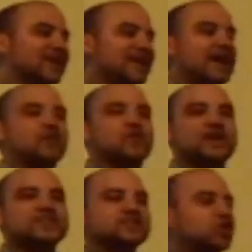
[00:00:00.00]
I, I would
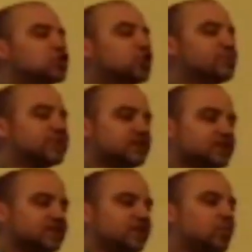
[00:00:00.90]
like to show me
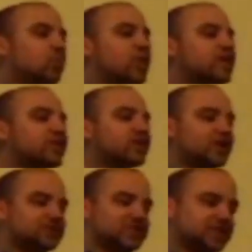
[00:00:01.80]
where are the
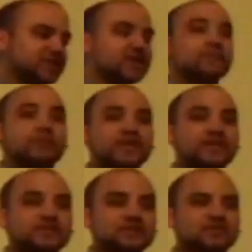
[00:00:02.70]
contradictions,
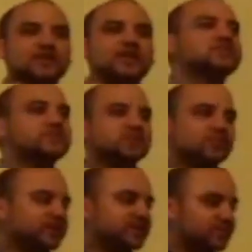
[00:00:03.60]
please. Exclamation
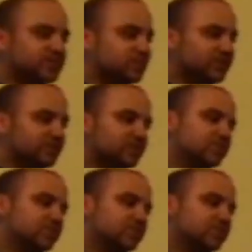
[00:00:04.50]
point, exclamation point.